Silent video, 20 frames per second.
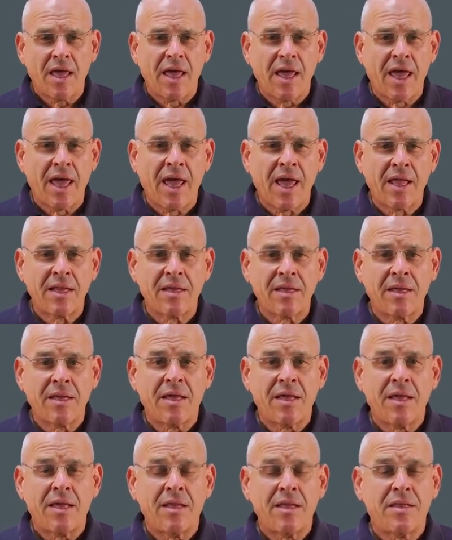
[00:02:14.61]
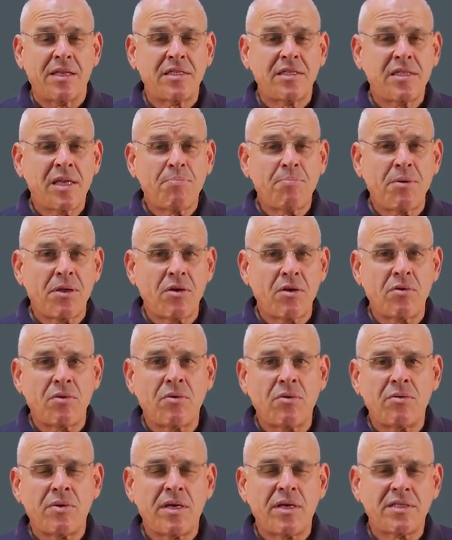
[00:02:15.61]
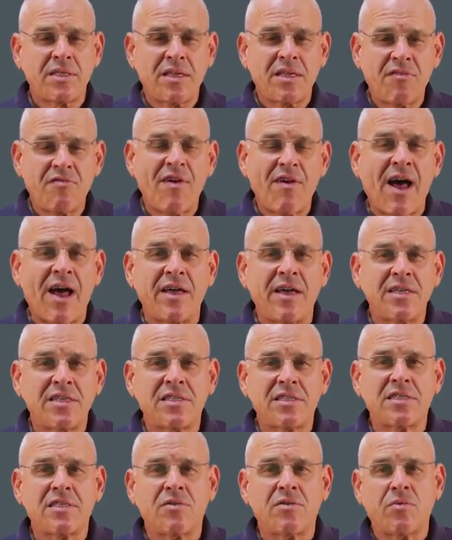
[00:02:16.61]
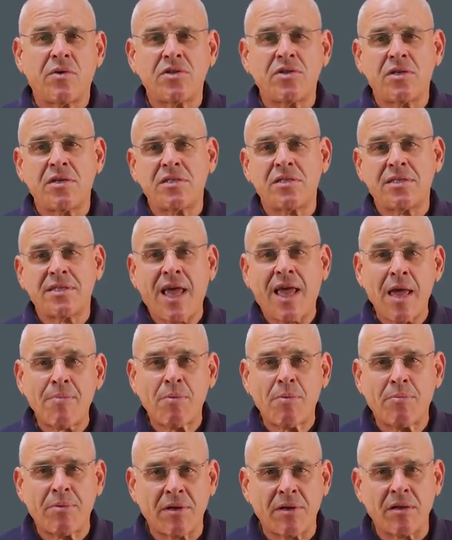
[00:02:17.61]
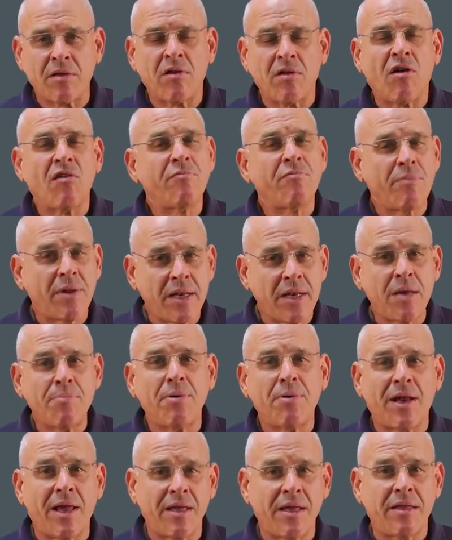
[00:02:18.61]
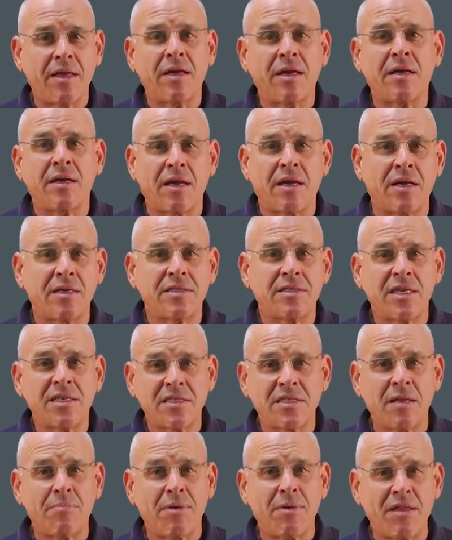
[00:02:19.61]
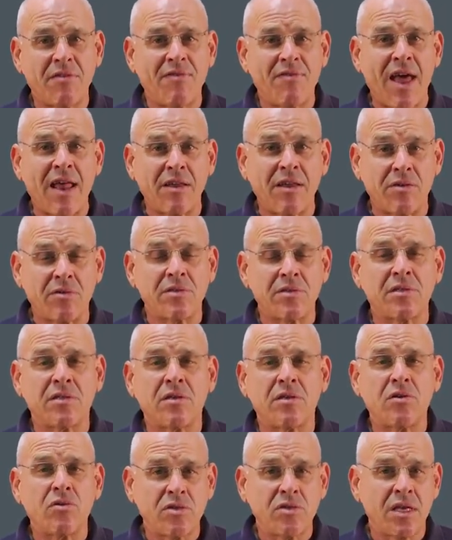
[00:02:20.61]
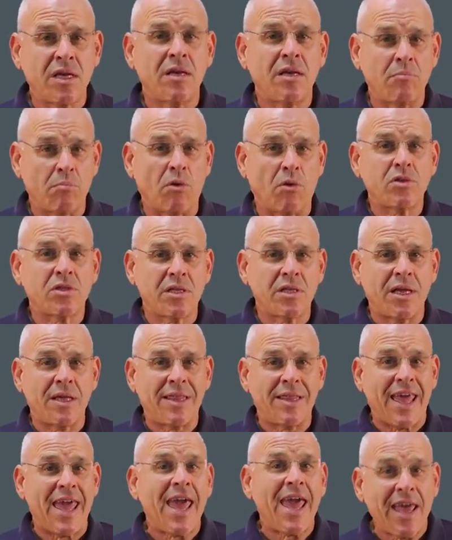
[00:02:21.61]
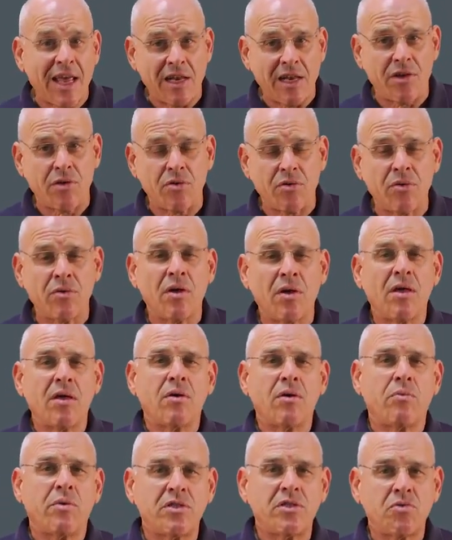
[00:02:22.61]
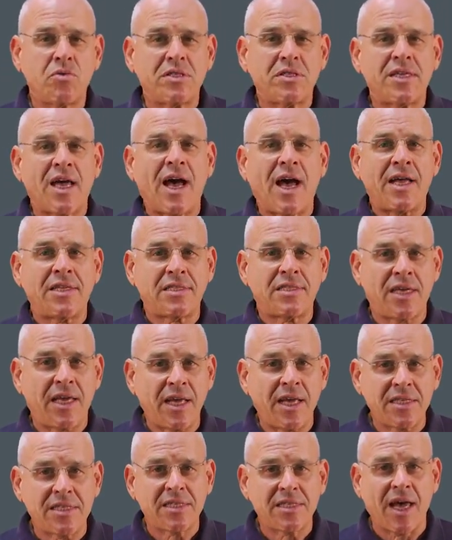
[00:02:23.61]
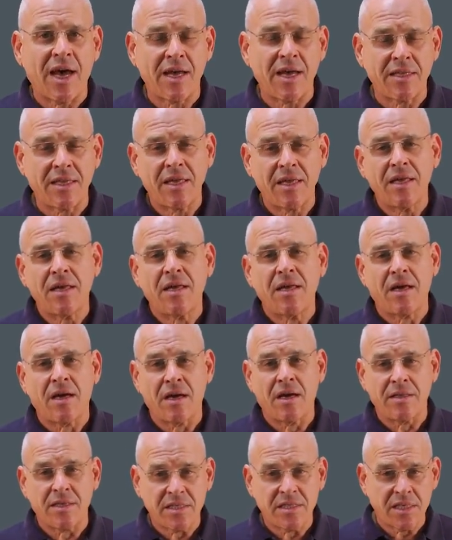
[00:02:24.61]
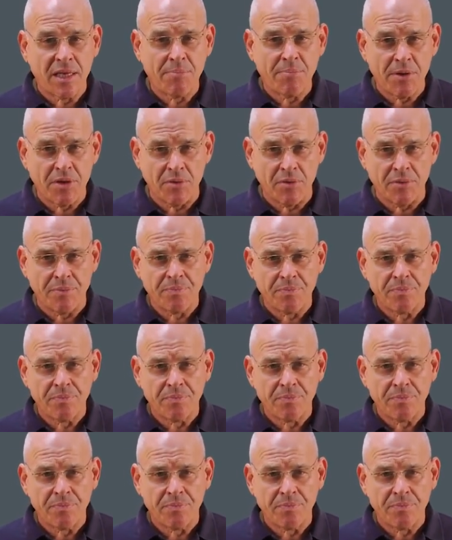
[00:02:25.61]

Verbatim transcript: And the CPU is a device which is capable of manipulating 16-bit uh, values using mostly the ALU which resides inside uh, the CPU.